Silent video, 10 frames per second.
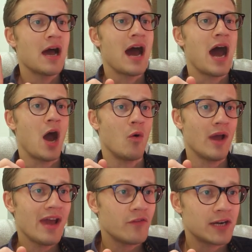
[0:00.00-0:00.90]

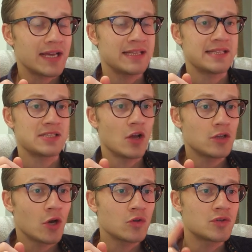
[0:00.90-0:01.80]
However, it is
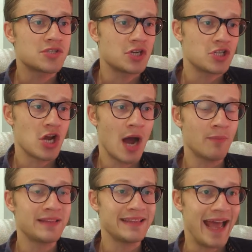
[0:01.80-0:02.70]
not going to stretch
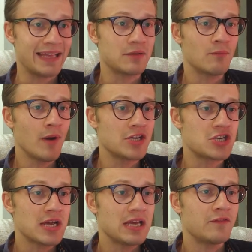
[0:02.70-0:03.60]
up that
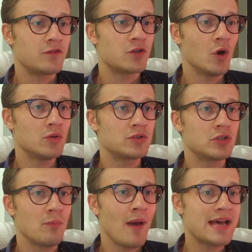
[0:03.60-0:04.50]
much. If you go into
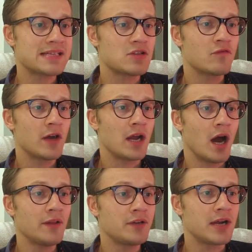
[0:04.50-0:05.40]
the past and you find
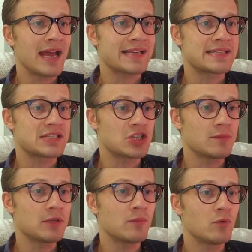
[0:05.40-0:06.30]
other
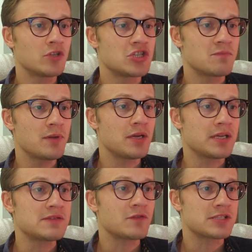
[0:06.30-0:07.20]
extremely bullish
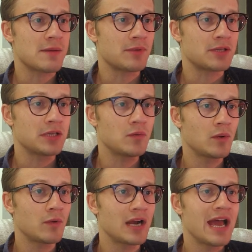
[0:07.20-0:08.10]
periods, for example, here
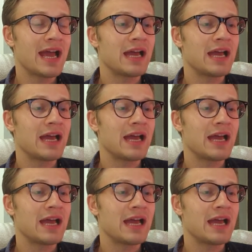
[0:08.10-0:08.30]
we were